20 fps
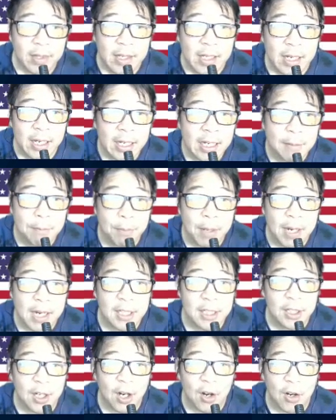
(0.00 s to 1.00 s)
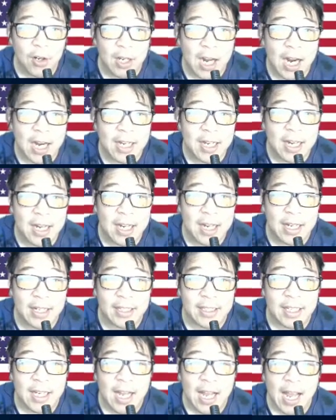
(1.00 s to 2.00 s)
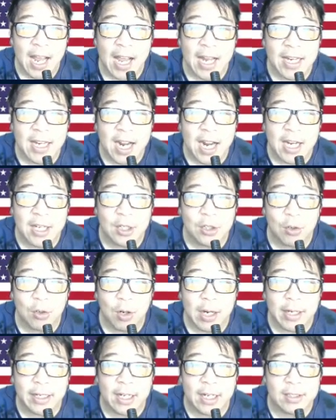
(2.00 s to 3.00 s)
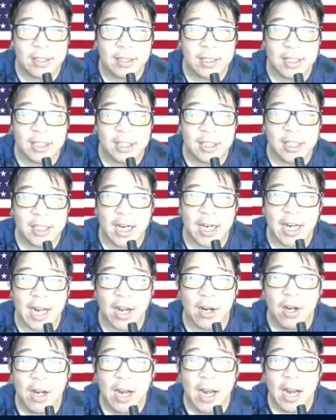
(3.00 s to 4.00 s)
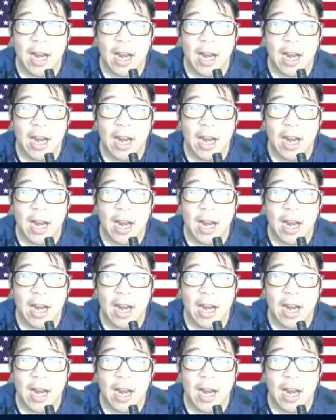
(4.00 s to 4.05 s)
He pitched all nine innings, had nine strikeouts in a shutout,